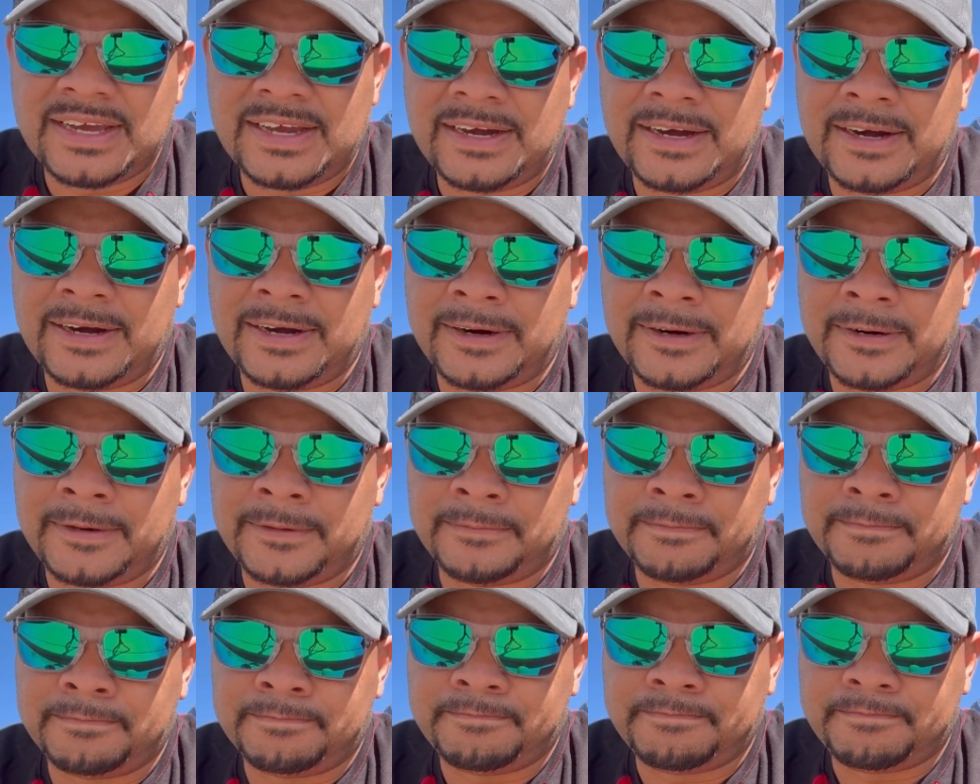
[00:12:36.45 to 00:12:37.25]

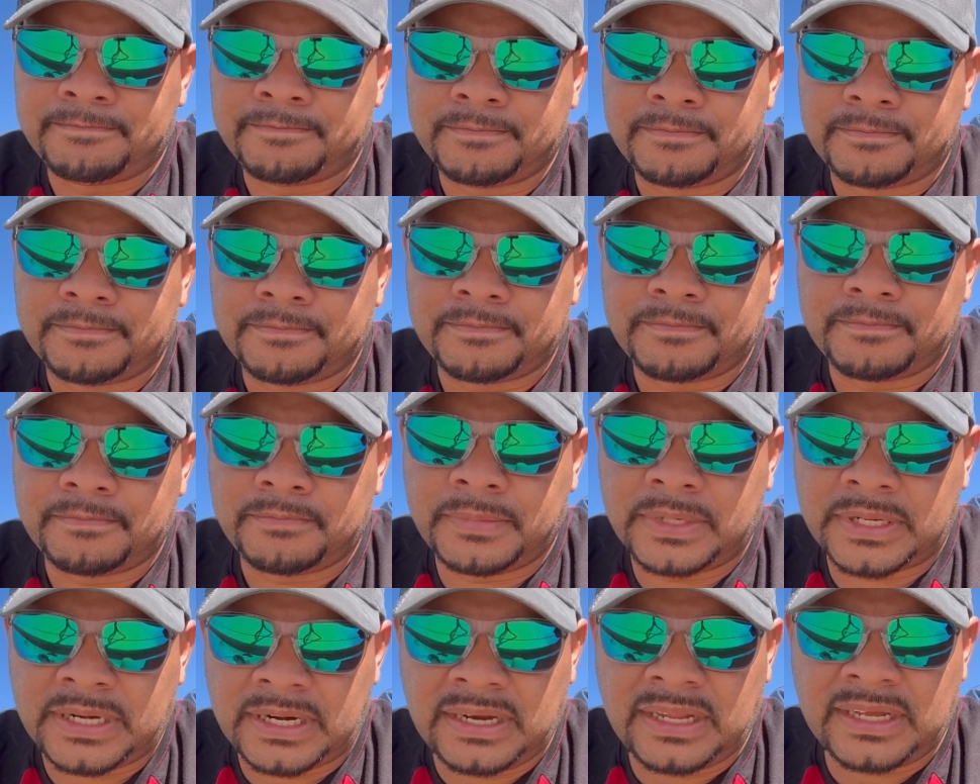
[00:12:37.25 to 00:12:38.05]

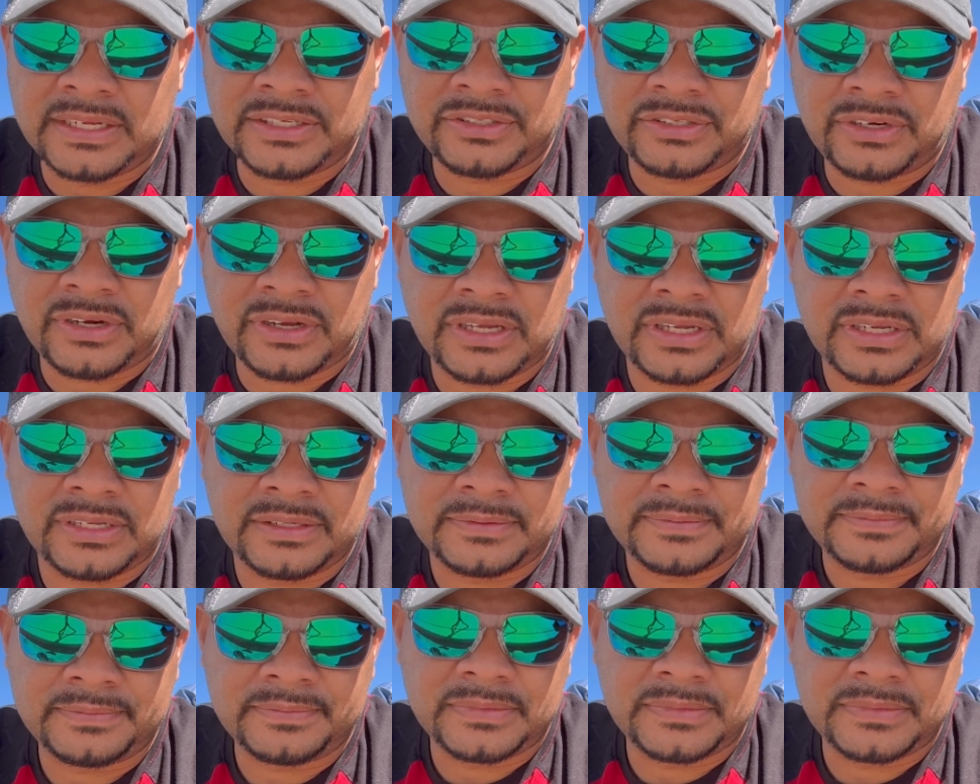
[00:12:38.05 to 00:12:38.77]
But I like trucking.